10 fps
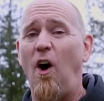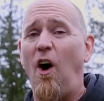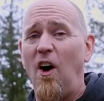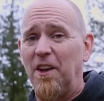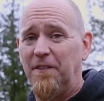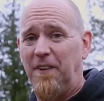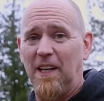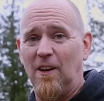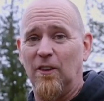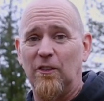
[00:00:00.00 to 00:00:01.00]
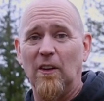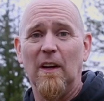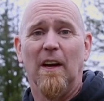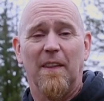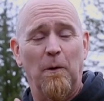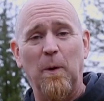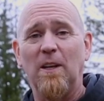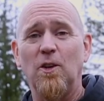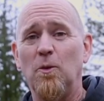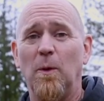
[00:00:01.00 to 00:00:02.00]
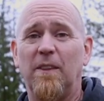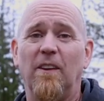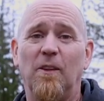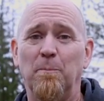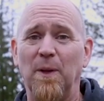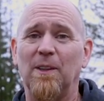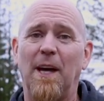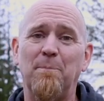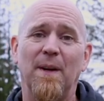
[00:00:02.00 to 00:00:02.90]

all the videos that we do with this build-up